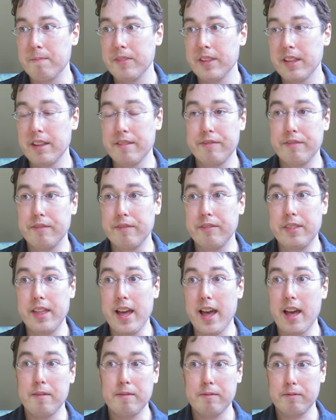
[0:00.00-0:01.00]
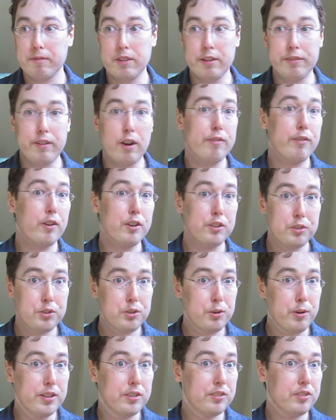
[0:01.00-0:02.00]
If our first
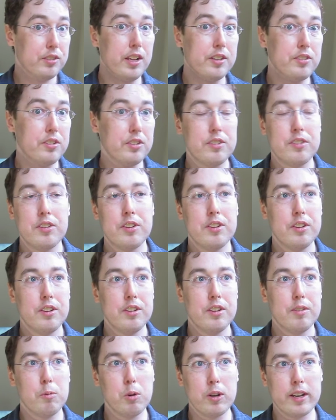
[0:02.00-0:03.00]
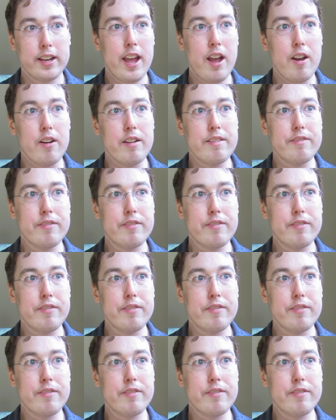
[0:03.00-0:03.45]
choice doesn't work out,